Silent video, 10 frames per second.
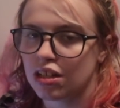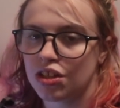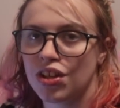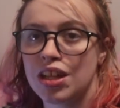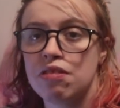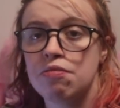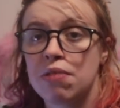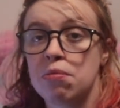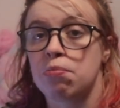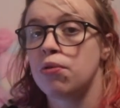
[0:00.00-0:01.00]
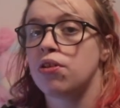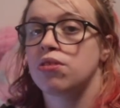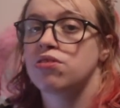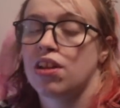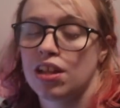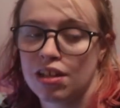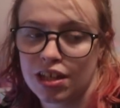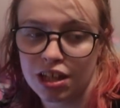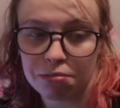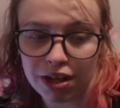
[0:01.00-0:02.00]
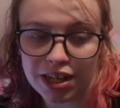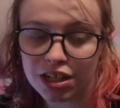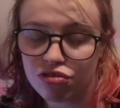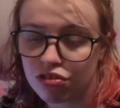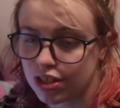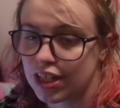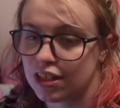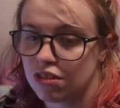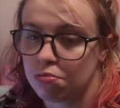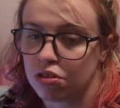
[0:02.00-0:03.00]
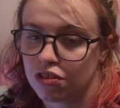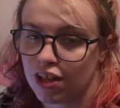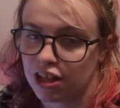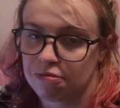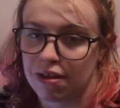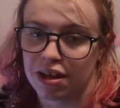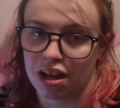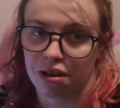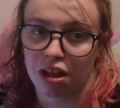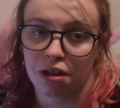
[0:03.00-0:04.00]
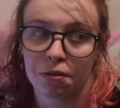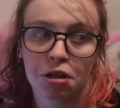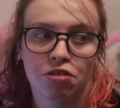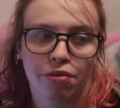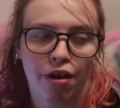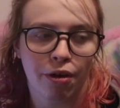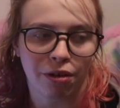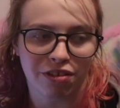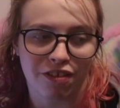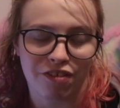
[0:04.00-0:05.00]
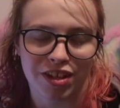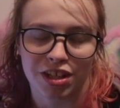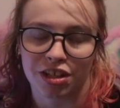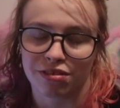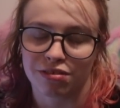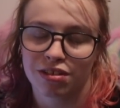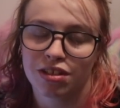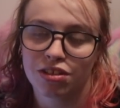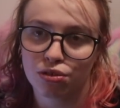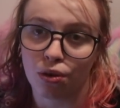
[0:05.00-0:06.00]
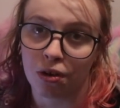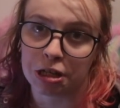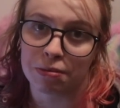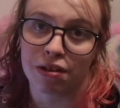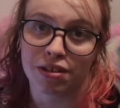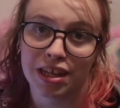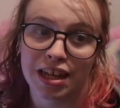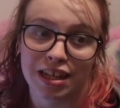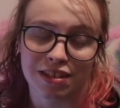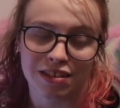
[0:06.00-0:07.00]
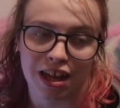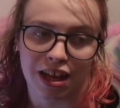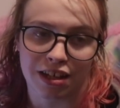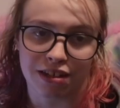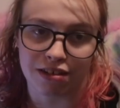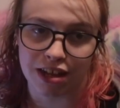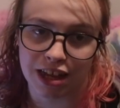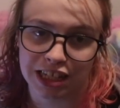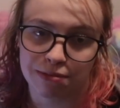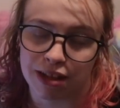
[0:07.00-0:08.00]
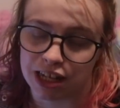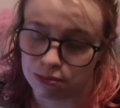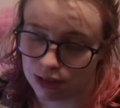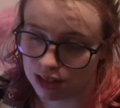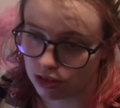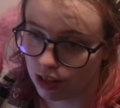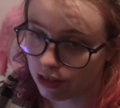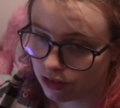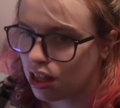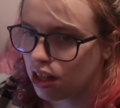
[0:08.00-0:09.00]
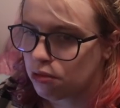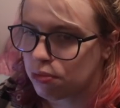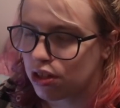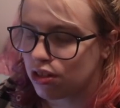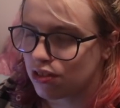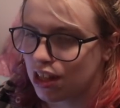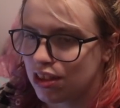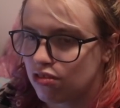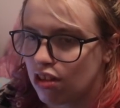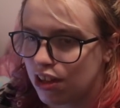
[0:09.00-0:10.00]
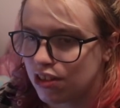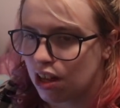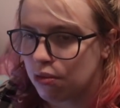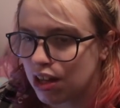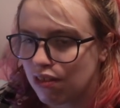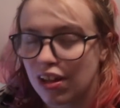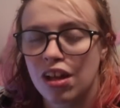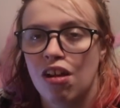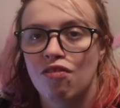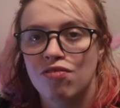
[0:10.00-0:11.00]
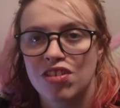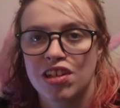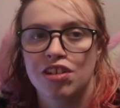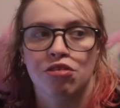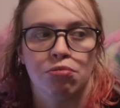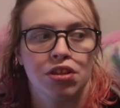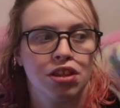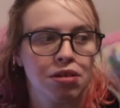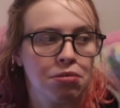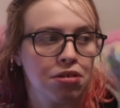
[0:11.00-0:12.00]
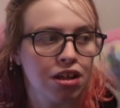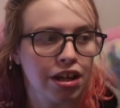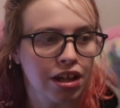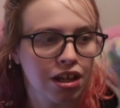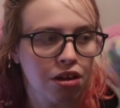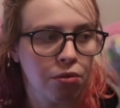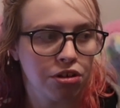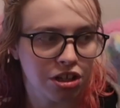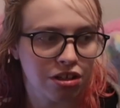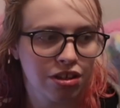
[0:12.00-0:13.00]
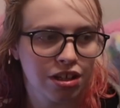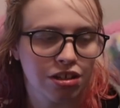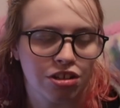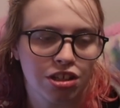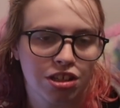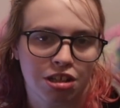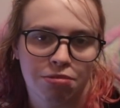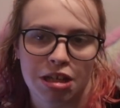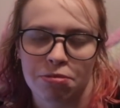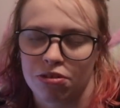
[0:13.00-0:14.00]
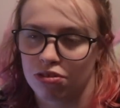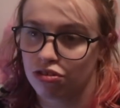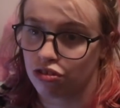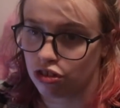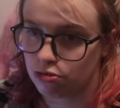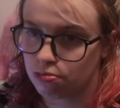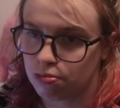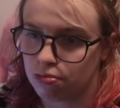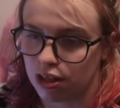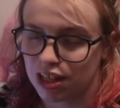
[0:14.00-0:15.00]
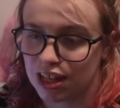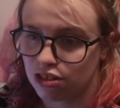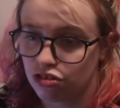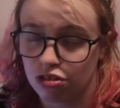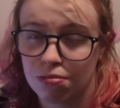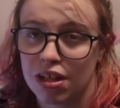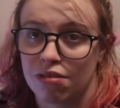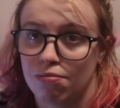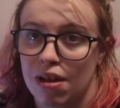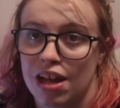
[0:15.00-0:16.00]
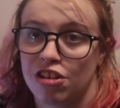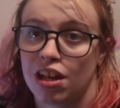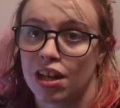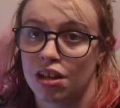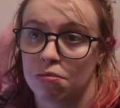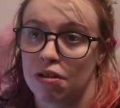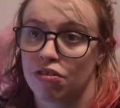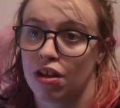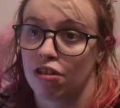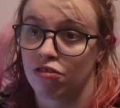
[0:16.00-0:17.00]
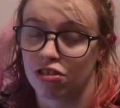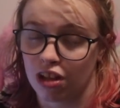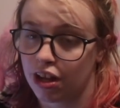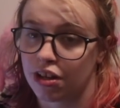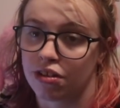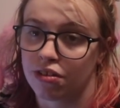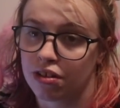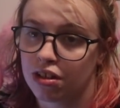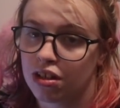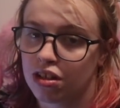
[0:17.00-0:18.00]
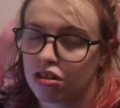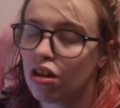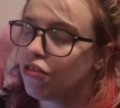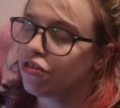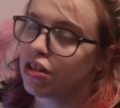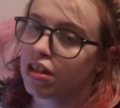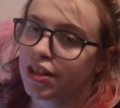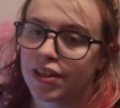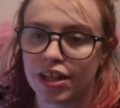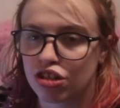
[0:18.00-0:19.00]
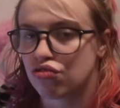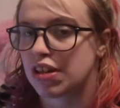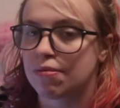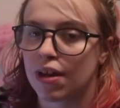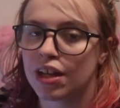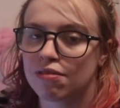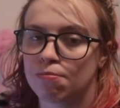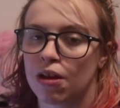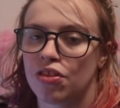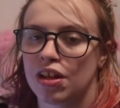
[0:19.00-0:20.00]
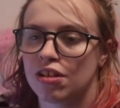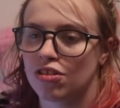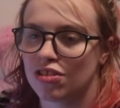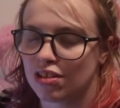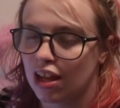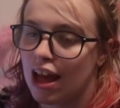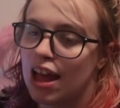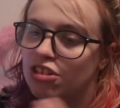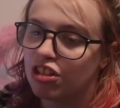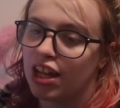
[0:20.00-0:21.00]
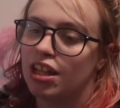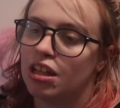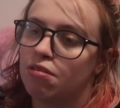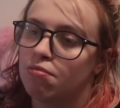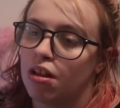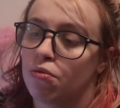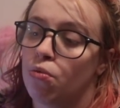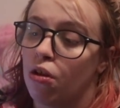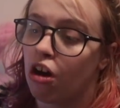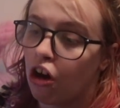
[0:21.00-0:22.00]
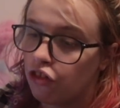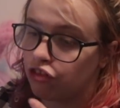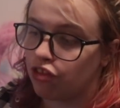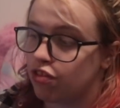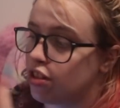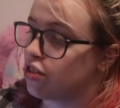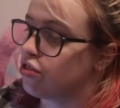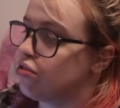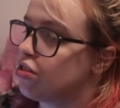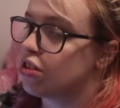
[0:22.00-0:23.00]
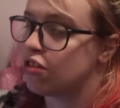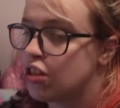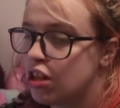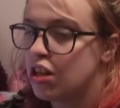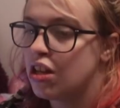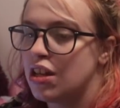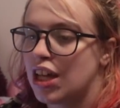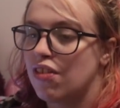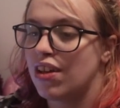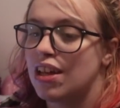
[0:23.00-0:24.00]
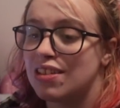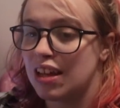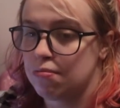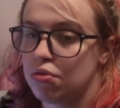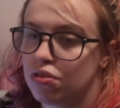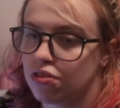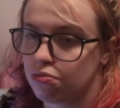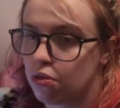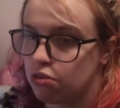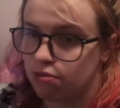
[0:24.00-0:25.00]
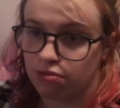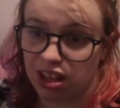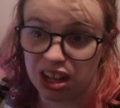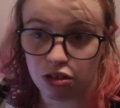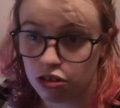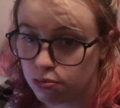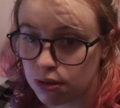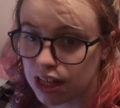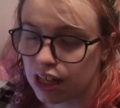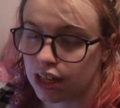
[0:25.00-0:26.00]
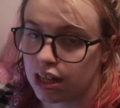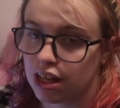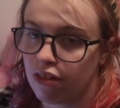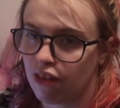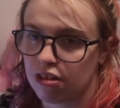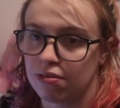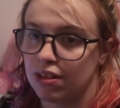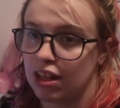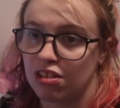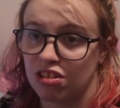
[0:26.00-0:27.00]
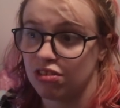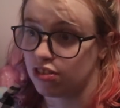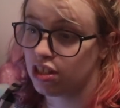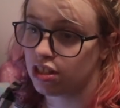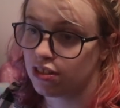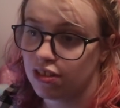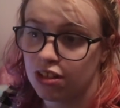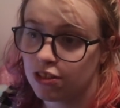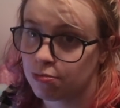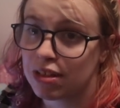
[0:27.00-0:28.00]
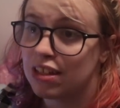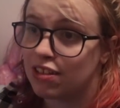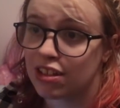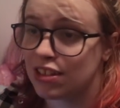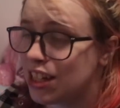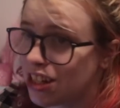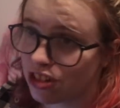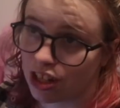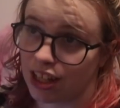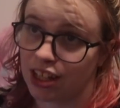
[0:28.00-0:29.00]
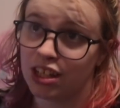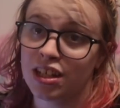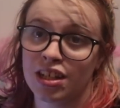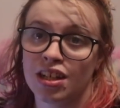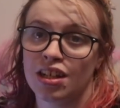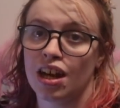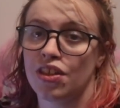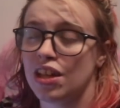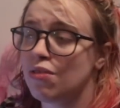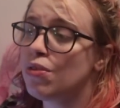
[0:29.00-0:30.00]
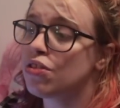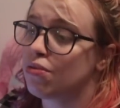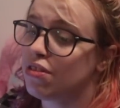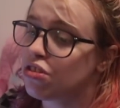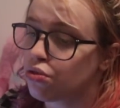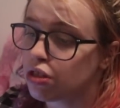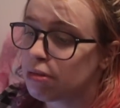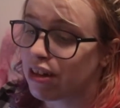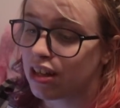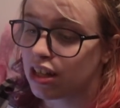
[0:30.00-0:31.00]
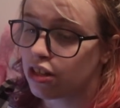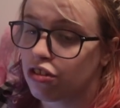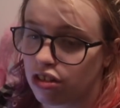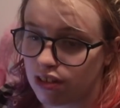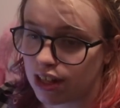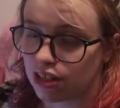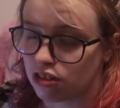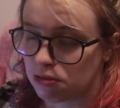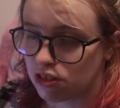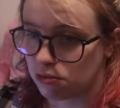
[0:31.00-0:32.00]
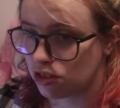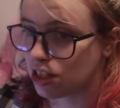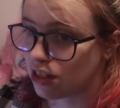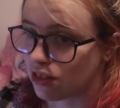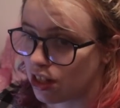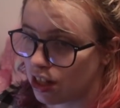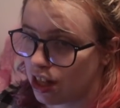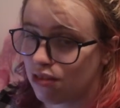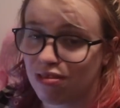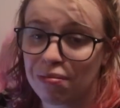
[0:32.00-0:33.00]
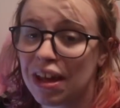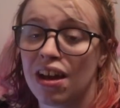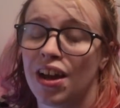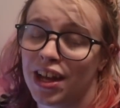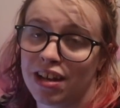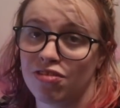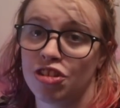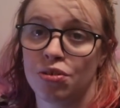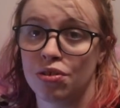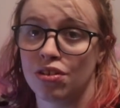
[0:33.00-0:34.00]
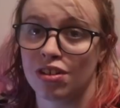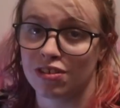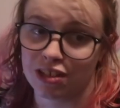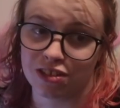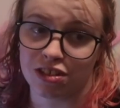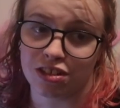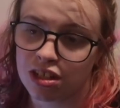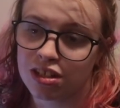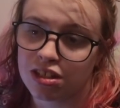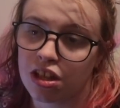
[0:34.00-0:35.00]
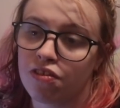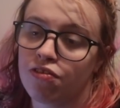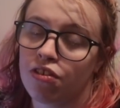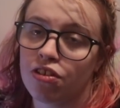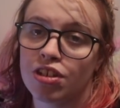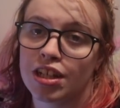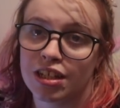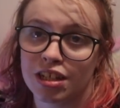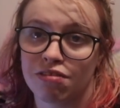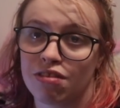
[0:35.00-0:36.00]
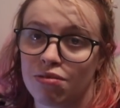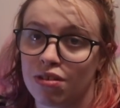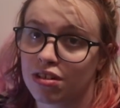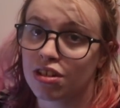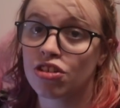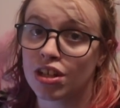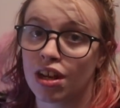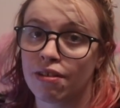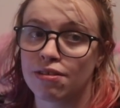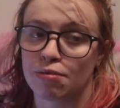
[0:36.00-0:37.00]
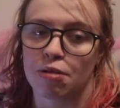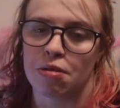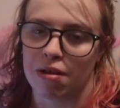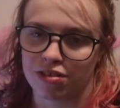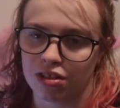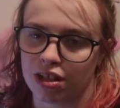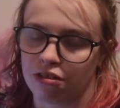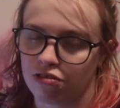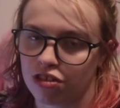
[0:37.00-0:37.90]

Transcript: You can even buy books, like you can buy literal kids books that explain it, and I'm going to do a whole other video talking about kids and explaining mental health, because I I want to have like a conversation with people, like, what do you think? Do you think people should, like kids should be educated on mental health? Because I do. Not in like the extreme ways, but I think just educating them like what on different disorders, giving examples of what it could be, and if anyone gets concerned, speak to your teacher. I think if we t was taught about it at a younger age, it'd be so much easier. And for me, I have two younger sisters. The fourteen year old one, she knows about my mental health.